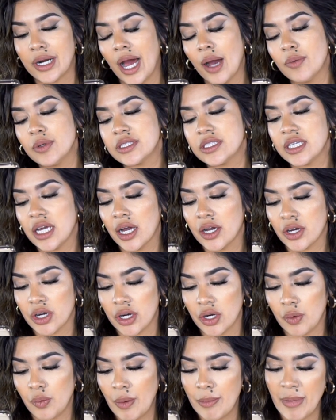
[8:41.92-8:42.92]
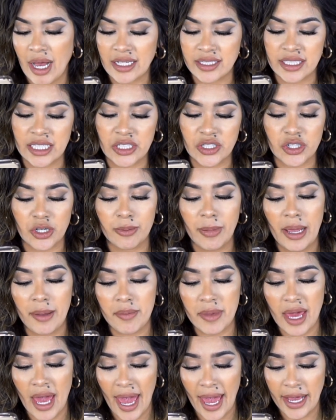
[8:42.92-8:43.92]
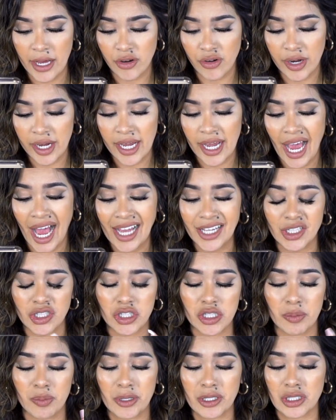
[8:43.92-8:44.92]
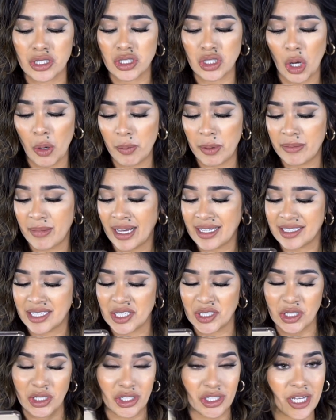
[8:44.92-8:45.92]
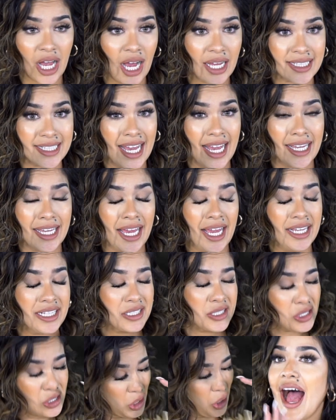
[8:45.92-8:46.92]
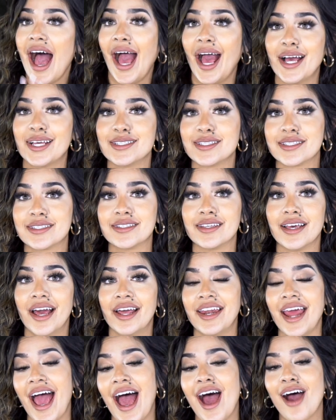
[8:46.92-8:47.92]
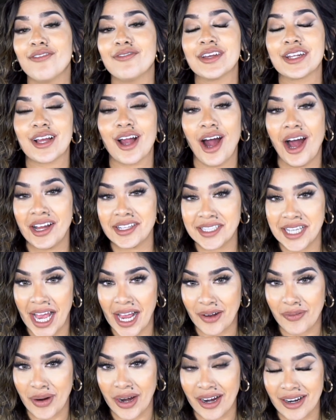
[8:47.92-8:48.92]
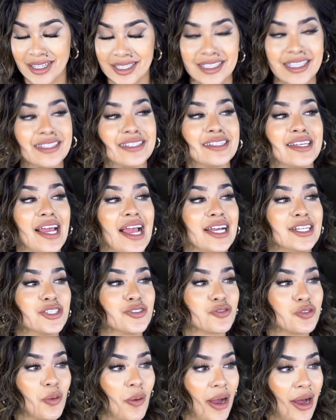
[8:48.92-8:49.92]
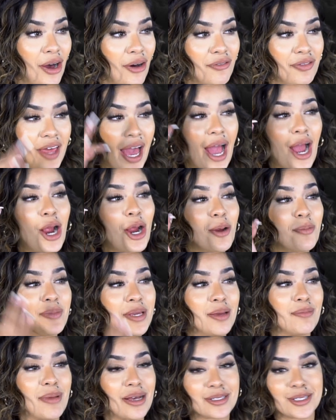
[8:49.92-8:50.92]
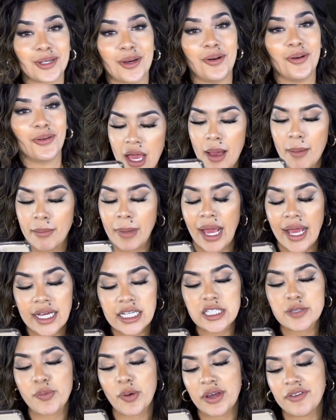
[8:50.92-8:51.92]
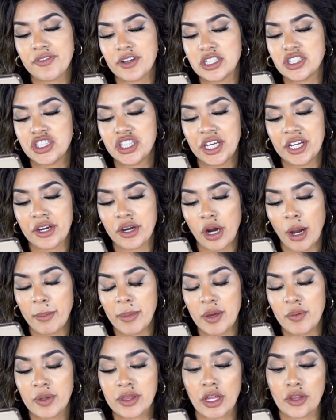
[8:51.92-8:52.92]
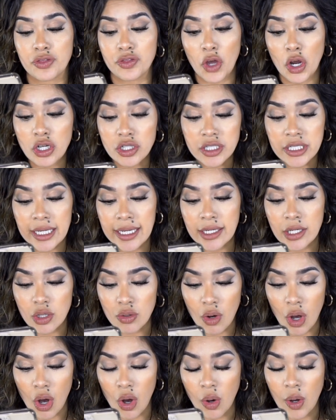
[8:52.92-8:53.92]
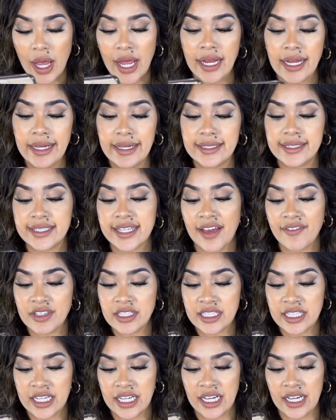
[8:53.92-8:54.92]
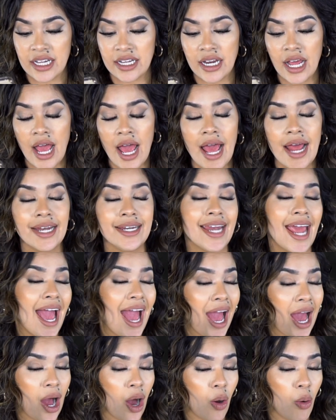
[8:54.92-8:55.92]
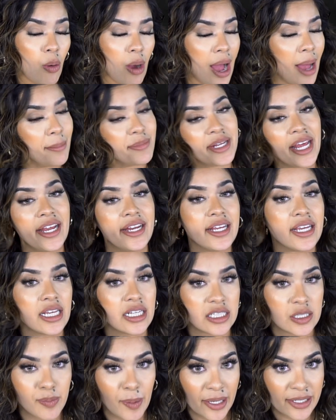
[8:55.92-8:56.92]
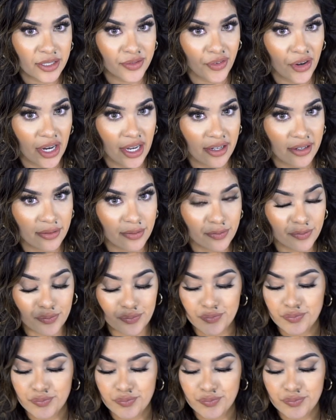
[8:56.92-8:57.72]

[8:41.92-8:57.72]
I was younger, when my sister made me angry, I used to put soap in my sister's contact case. As an avid contact wearer since the age of 12, that hurt me in my soul. My ex-boyfriend cheated on me with a 13-year-old and he's 17. Now I'm dating his best friend.